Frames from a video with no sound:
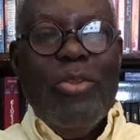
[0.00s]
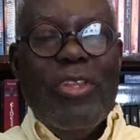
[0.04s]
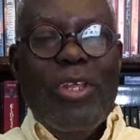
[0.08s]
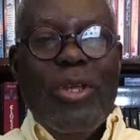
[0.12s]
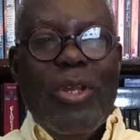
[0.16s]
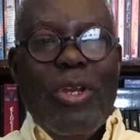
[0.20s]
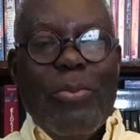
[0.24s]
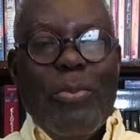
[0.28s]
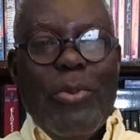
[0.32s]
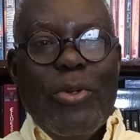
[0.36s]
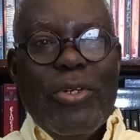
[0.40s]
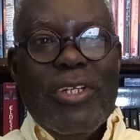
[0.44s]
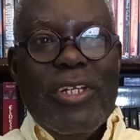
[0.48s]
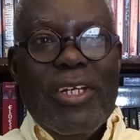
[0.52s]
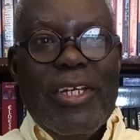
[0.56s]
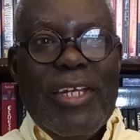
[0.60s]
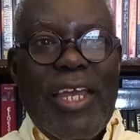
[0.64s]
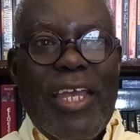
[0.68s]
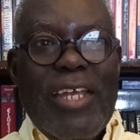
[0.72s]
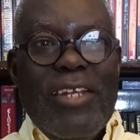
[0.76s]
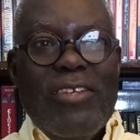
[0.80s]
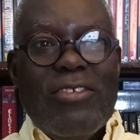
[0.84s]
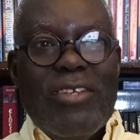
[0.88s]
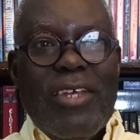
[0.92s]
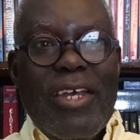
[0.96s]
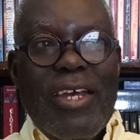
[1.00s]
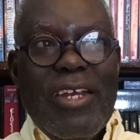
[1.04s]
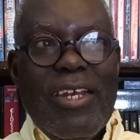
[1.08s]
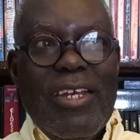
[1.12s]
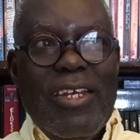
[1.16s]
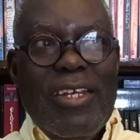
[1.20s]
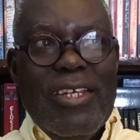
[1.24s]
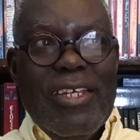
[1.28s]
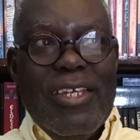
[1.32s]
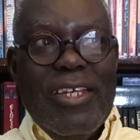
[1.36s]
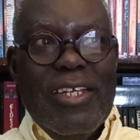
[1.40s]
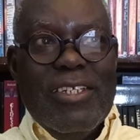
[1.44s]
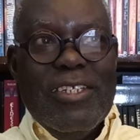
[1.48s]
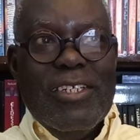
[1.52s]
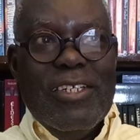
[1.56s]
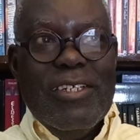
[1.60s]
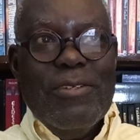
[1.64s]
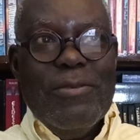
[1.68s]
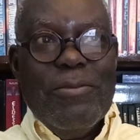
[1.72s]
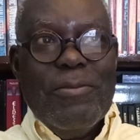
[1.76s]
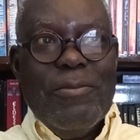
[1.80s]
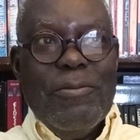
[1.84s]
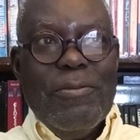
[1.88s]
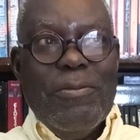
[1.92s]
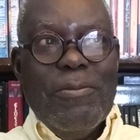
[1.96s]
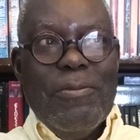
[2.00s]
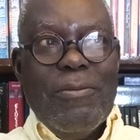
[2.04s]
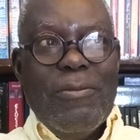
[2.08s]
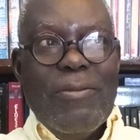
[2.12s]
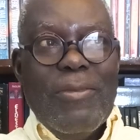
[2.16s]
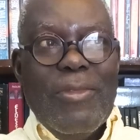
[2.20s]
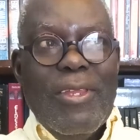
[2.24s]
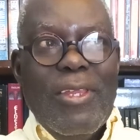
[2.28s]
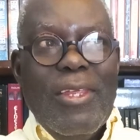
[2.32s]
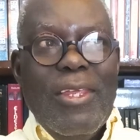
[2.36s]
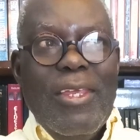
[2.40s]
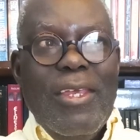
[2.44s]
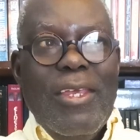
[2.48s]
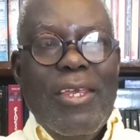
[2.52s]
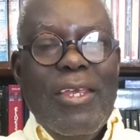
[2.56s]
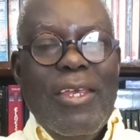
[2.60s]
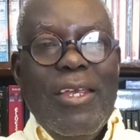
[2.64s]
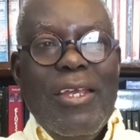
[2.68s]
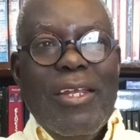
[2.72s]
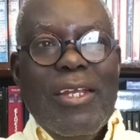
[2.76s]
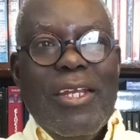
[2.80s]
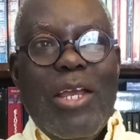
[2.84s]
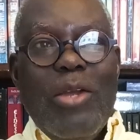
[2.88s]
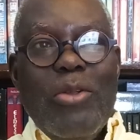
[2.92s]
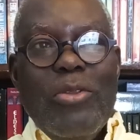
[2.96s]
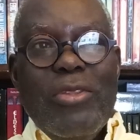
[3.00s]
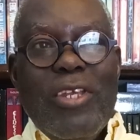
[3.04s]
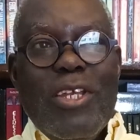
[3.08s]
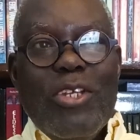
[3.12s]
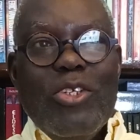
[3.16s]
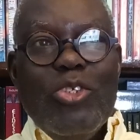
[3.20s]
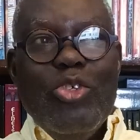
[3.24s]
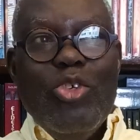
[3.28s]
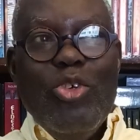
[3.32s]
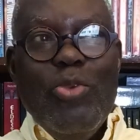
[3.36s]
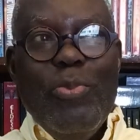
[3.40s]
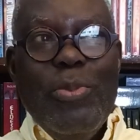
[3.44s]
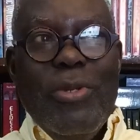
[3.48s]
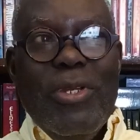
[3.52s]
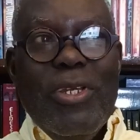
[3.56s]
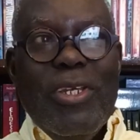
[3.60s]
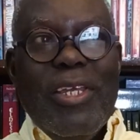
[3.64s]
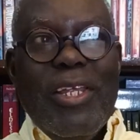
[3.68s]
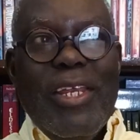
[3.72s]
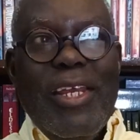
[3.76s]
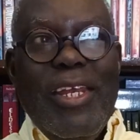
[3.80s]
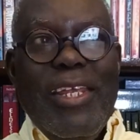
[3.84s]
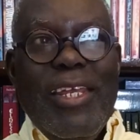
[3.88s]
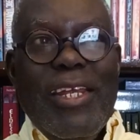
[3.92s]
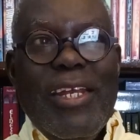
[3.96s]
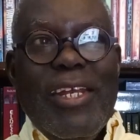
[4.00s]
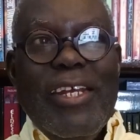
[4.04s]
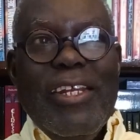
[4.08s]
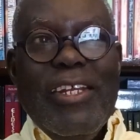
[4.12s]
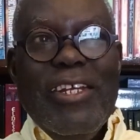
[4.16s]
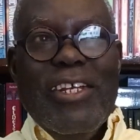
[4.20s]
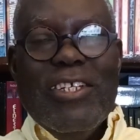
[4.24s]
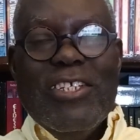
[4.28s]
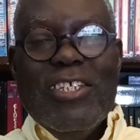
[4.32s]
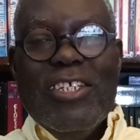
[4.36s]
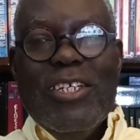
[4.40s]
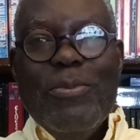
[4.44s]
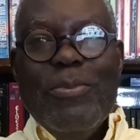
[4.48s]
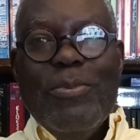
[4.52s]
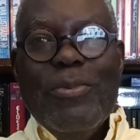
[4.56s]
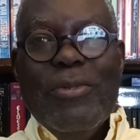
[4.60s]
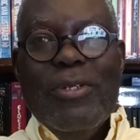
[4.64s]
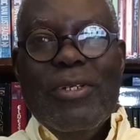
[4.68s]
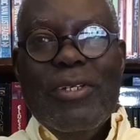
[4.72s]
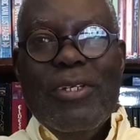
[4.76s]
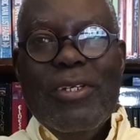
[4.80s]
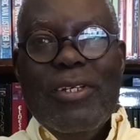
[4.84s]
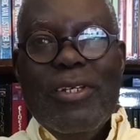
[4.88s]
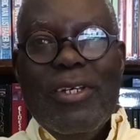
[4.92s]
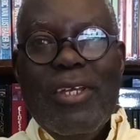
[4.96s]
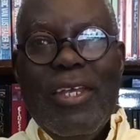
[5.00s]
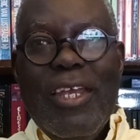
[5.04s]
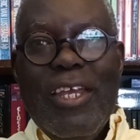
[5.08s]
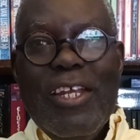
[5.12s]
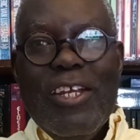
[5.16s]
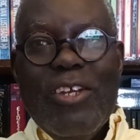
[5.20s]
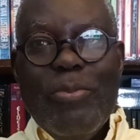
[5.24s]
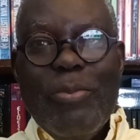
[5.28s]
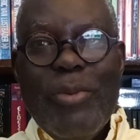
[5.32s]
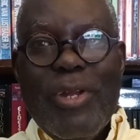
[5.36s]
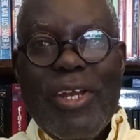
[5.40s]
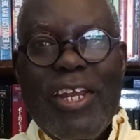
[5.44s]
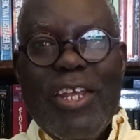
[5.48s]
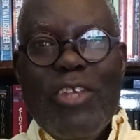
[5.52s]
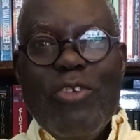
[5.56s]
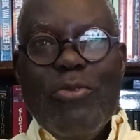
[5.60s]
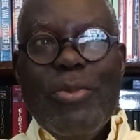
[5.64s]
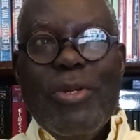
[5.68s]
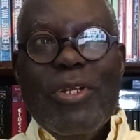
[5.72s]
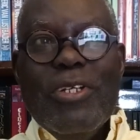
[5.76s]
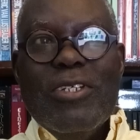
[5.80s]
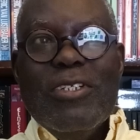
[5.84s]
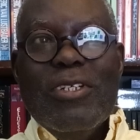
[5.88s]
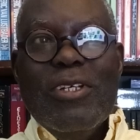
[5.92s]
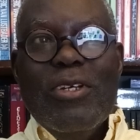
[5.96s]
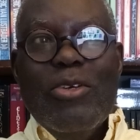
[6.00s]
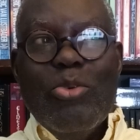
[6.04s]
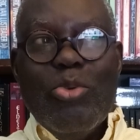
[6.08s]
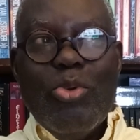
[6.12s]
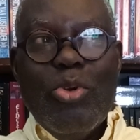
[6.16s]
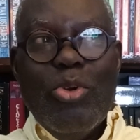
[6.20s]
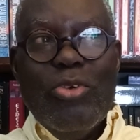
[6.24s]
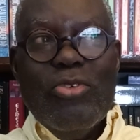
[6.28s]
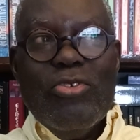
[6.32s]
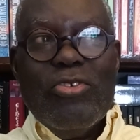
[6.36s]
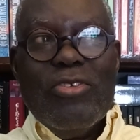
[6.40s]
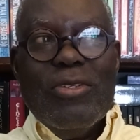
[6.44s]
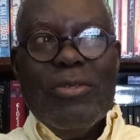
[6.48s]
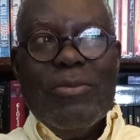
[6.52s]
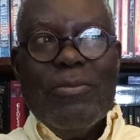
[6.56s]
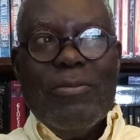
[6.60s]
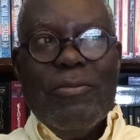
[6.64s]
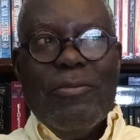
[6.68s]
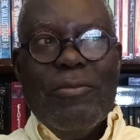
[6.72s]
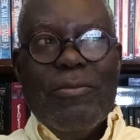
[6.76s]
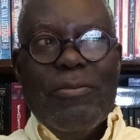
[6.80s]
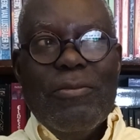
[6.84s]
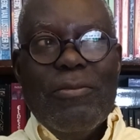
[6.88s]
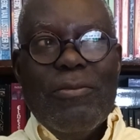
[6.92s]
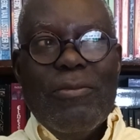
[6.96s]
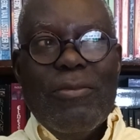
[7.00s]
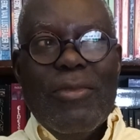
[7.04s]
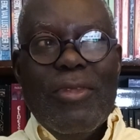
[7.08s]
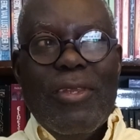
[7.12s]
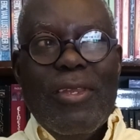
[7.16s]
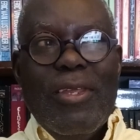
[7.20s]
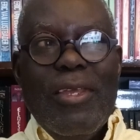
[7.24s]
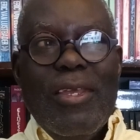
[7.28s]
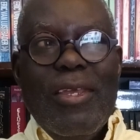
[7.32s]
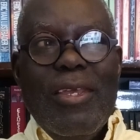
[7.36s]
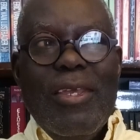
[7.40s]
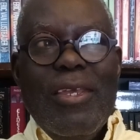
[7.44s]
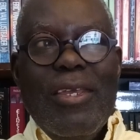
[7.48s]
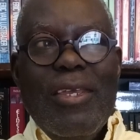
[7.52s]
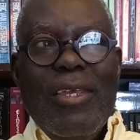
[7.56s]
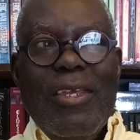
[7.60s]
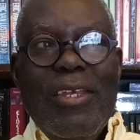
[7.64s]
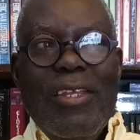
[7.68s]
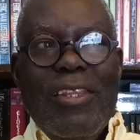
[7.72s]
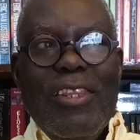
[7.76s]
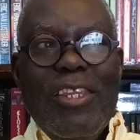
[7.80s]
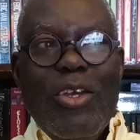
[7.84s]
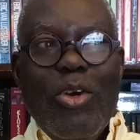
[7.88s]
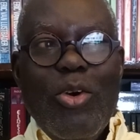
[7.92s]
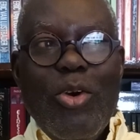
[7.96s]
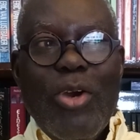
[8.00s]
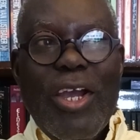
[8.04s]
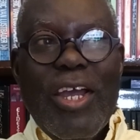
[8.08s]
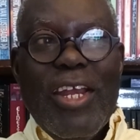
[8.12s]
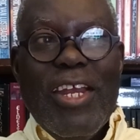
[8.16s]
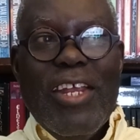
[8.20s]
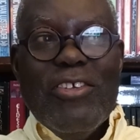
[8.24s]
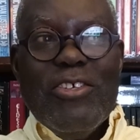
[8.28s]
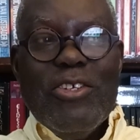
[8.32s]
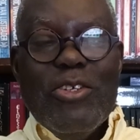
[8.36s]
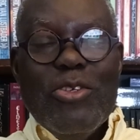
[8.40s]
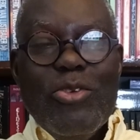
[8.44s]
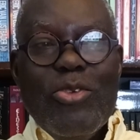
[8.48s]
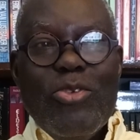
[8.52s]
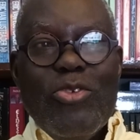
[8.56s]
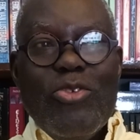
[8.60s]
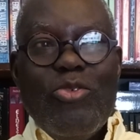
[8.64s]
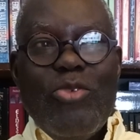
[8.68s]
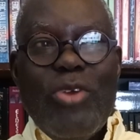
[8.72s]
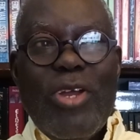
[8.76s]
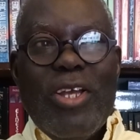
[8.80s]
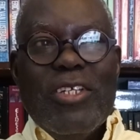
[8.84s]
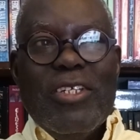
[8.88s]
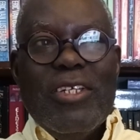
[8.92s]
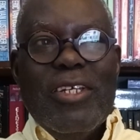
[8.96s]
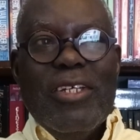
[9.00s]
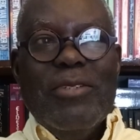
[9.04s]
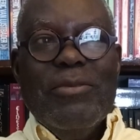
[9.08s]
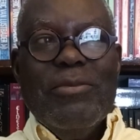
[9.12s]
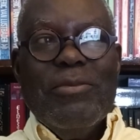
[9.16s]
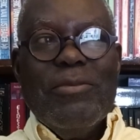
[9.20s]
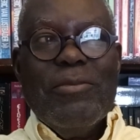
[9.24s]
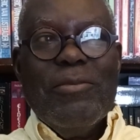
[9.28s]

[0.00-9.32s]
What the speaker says: the reporting lines are indicated. Now, there should be clear leadership and management roles. In the organizational structure,